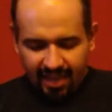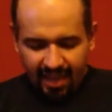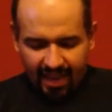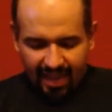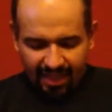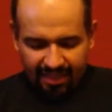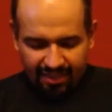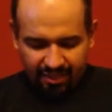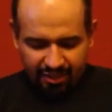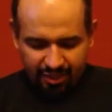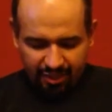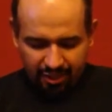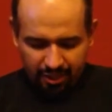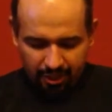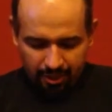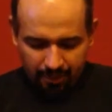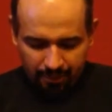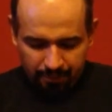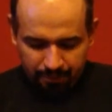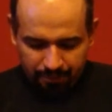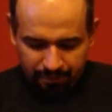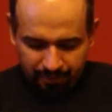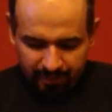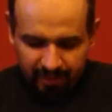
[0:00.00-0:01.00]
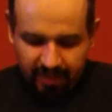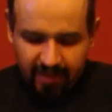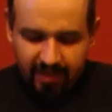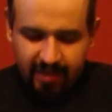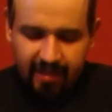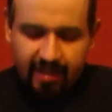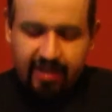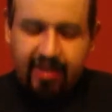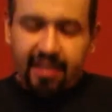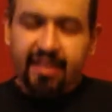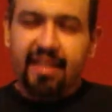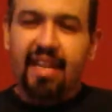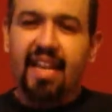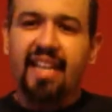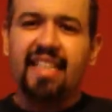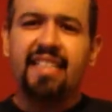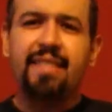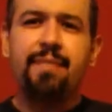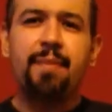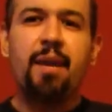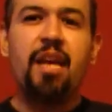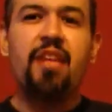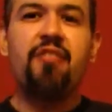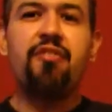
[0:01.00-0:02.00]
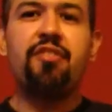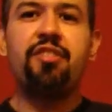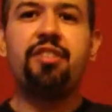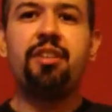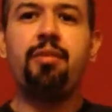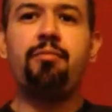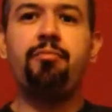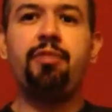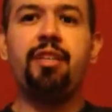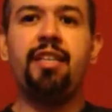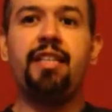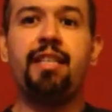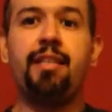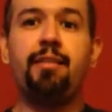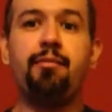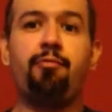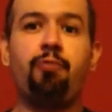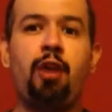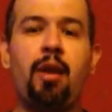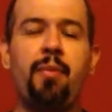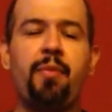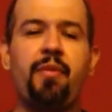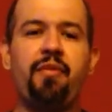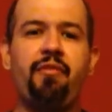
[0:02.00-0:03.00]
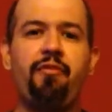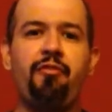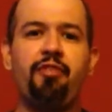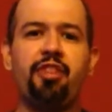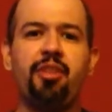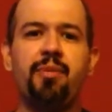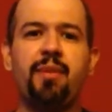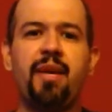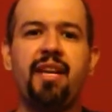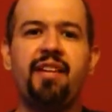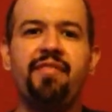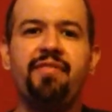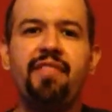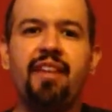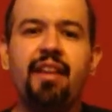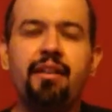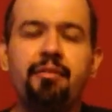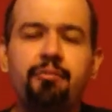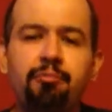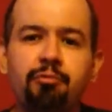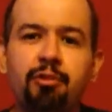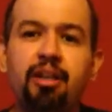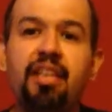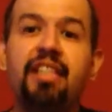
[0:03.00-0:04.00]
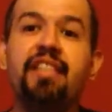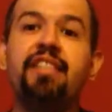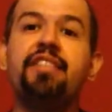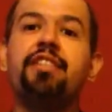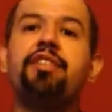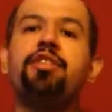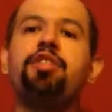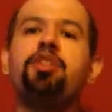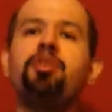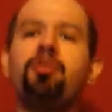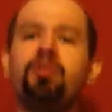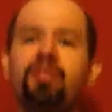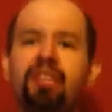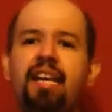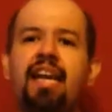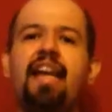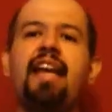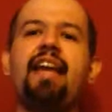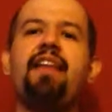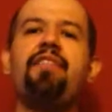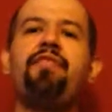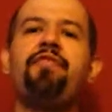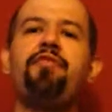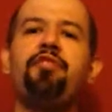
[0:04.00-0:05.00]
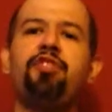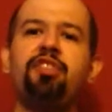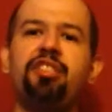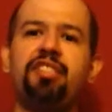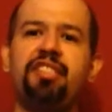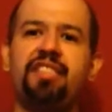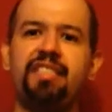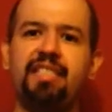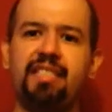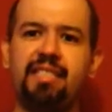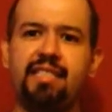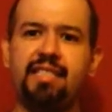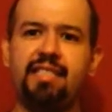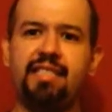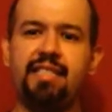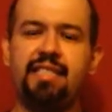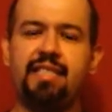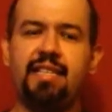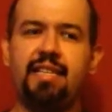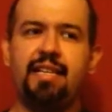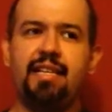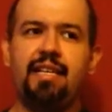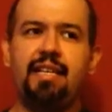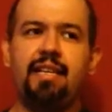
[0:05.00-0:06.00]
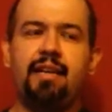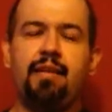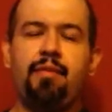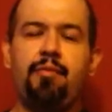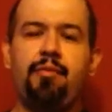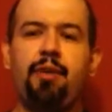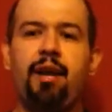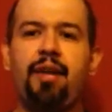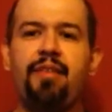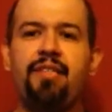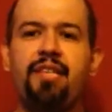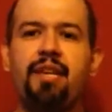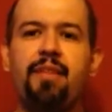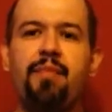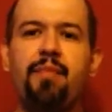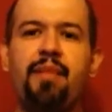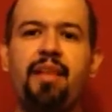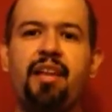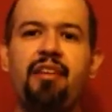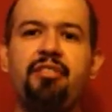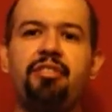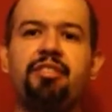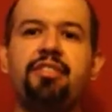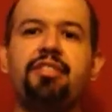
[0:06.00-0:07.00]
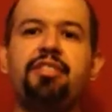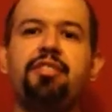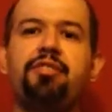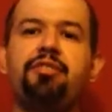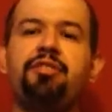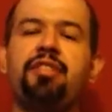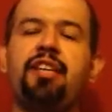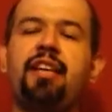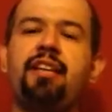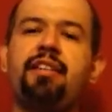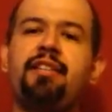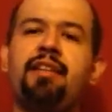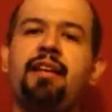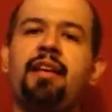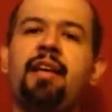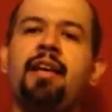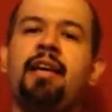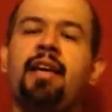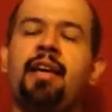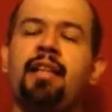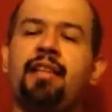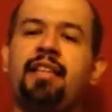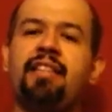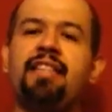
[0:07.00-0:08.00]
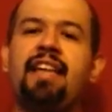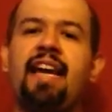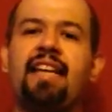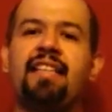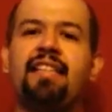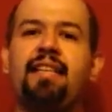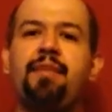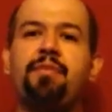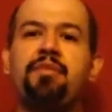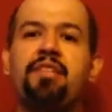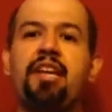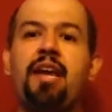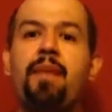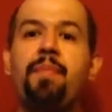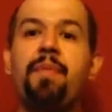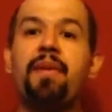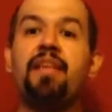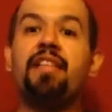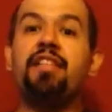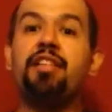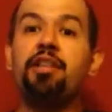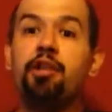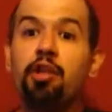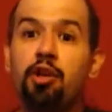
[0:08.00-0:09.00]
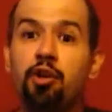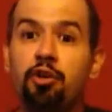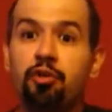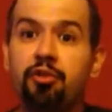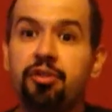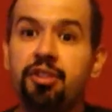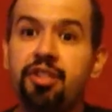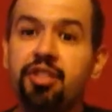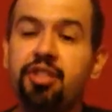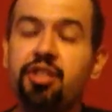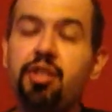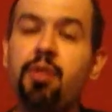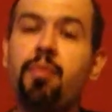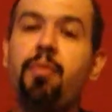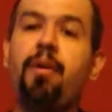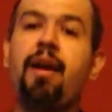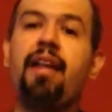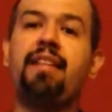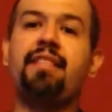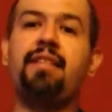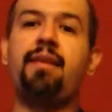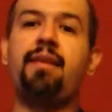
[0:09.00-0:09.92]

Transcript: And there you go. The next match, for some reason, right before the main event, was the New Day versus Prime Time Players. New Day, the tag team champions, lose to the Prime